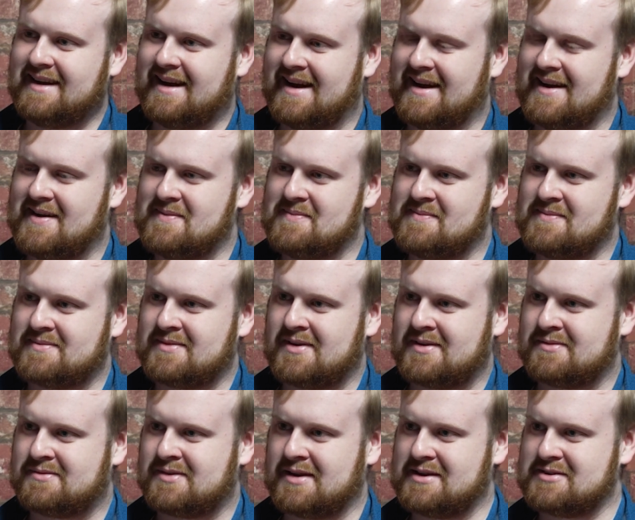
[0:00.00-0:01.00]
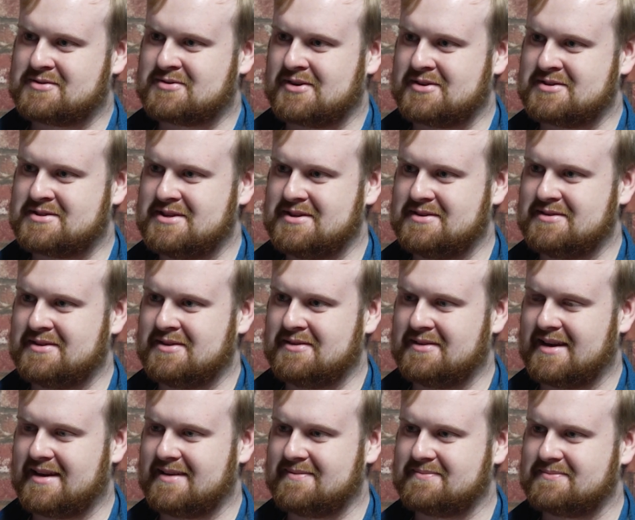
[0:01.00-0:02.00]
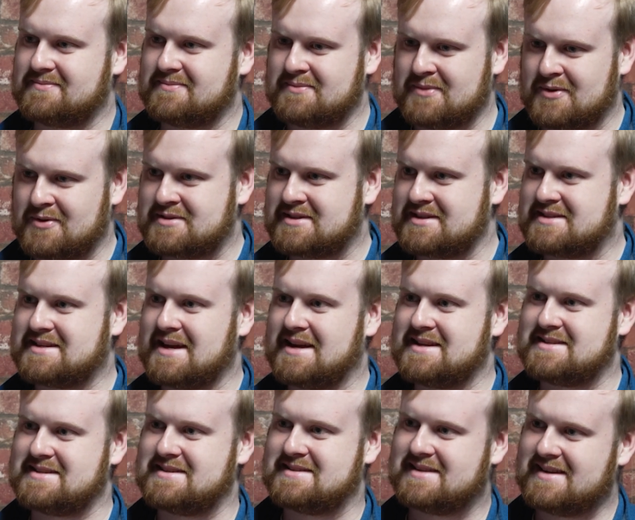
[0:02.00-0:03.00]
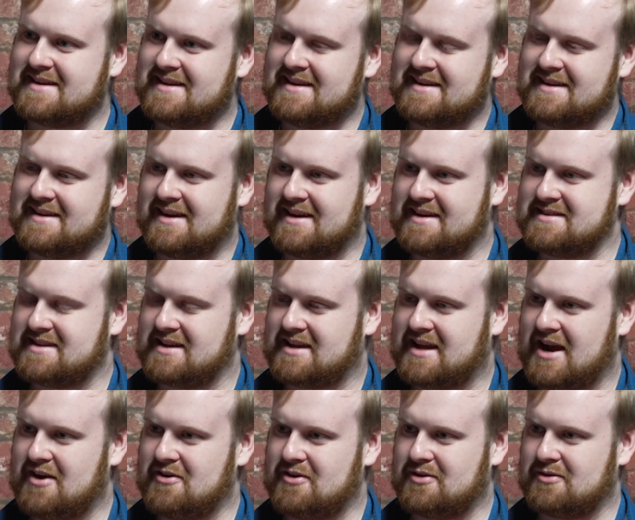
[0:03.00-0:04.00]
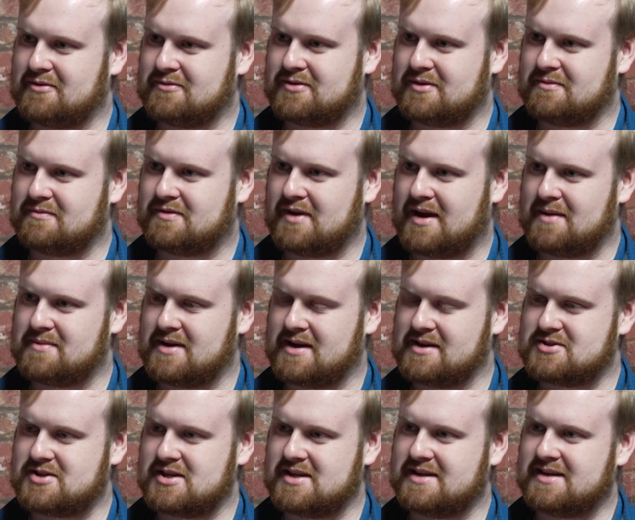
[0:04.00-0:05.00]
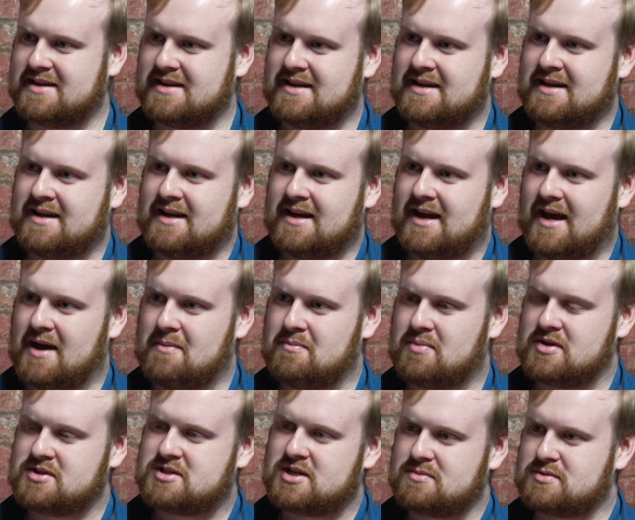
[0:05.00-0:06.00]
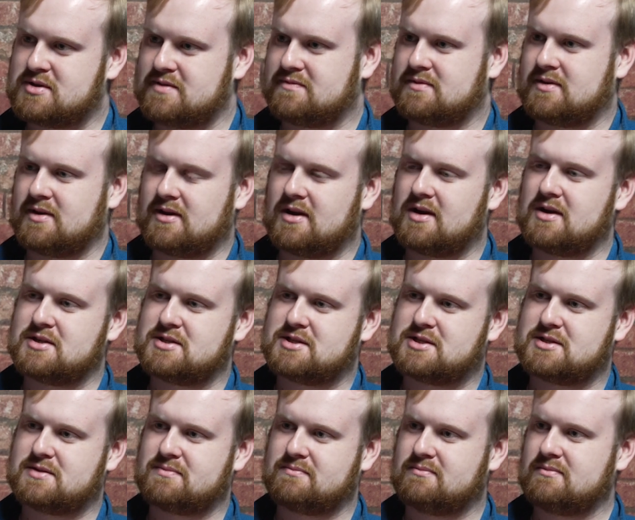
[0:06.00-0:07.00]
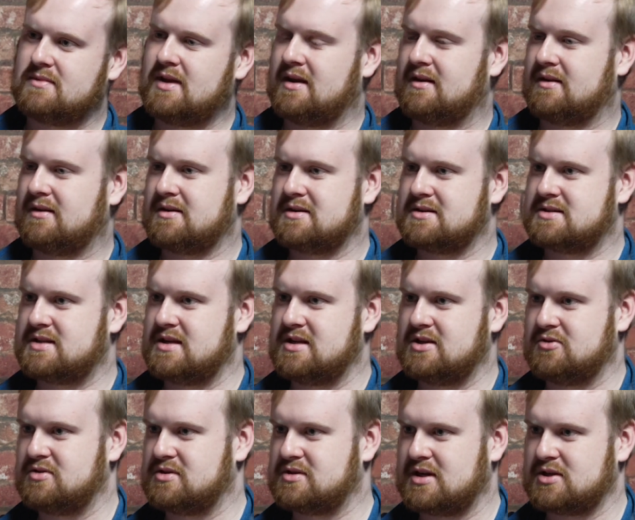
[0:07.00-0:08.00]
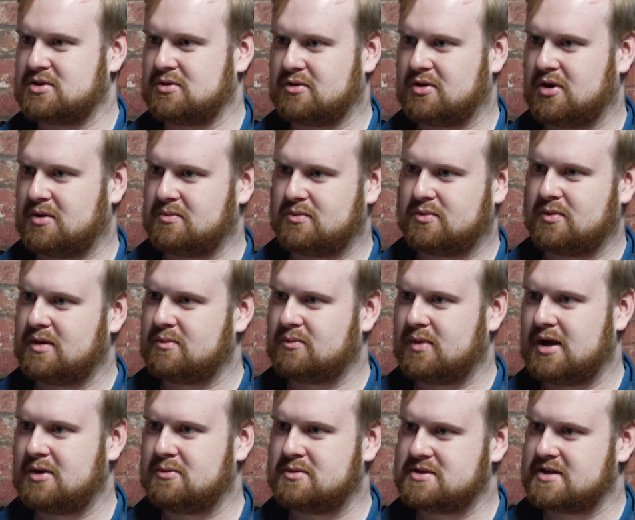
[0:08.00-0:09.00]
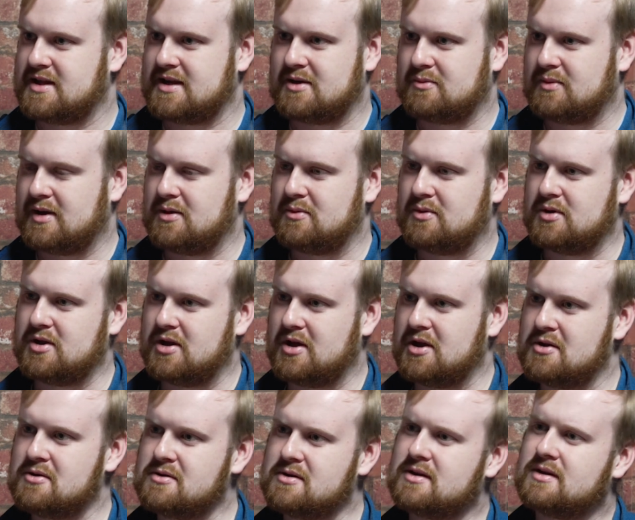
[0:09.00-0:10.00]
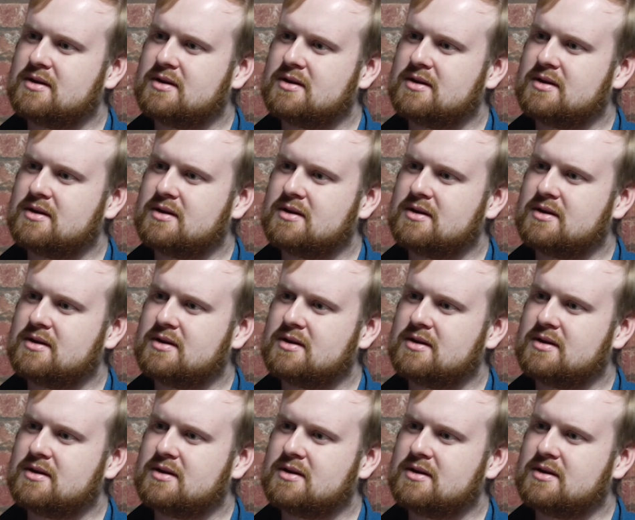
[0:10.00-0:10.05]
Yeah. Fingers crossed you get more successes as they carry on from Feb next year. But in terms of the last senior international comp, where was that? Where were you?